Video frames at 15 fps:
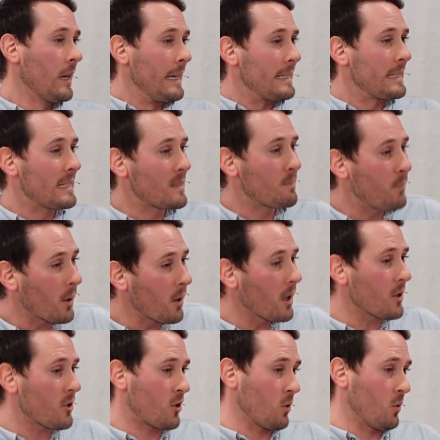
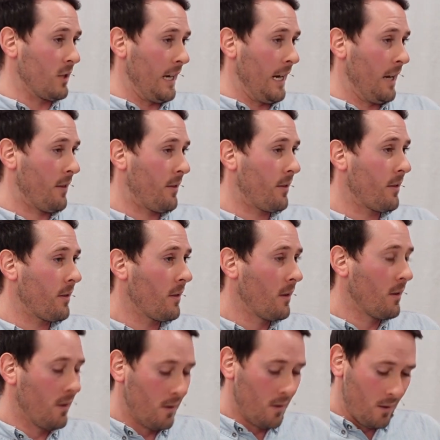Spiritual death
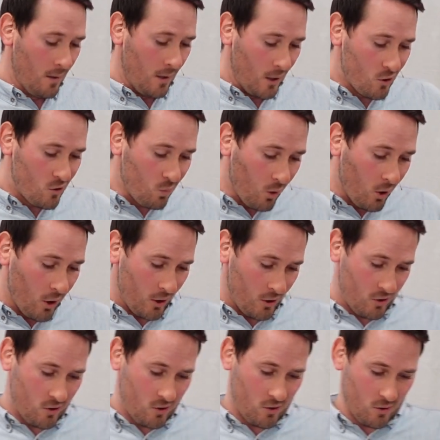is
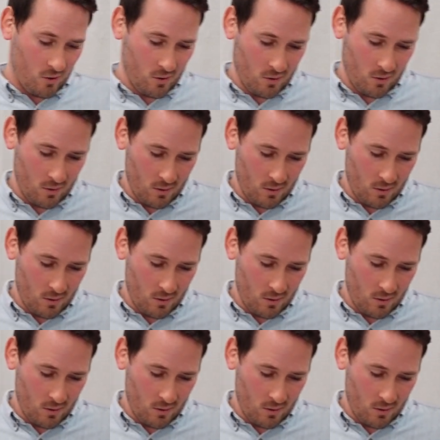worse,